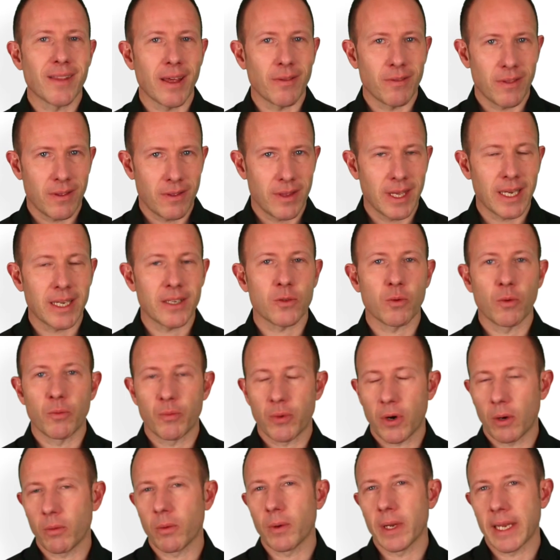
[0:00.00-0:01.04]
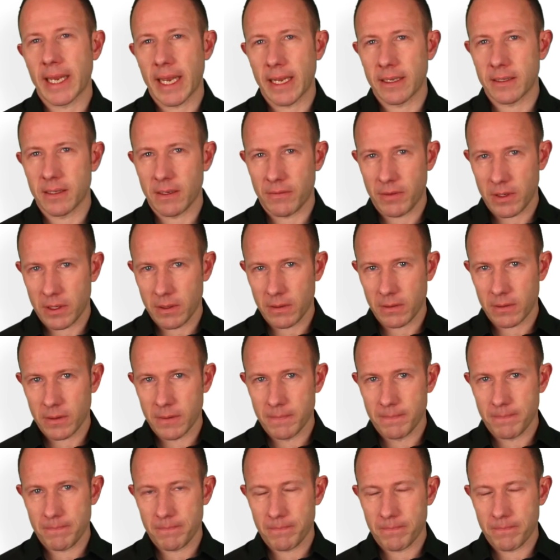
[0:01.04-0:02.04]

then things will probably get difficult.